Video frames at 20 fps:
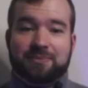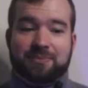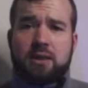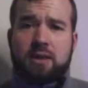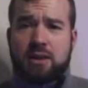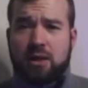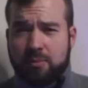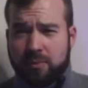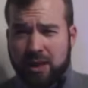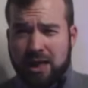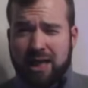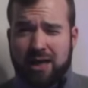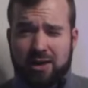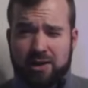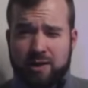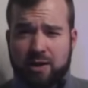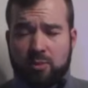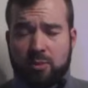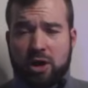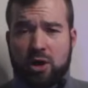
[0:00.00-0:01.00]
Something
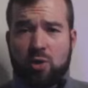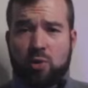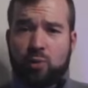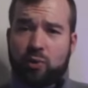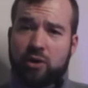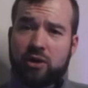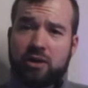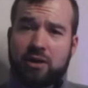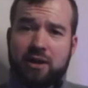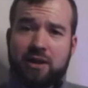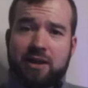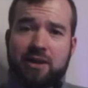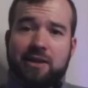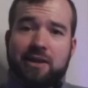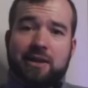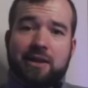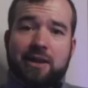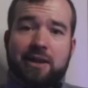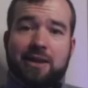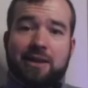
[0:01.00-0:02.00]
else about work
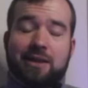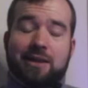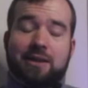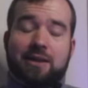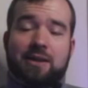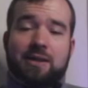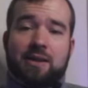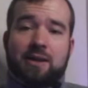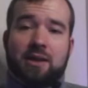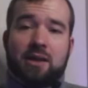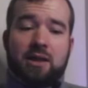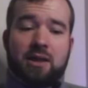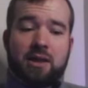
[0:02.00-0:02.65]
is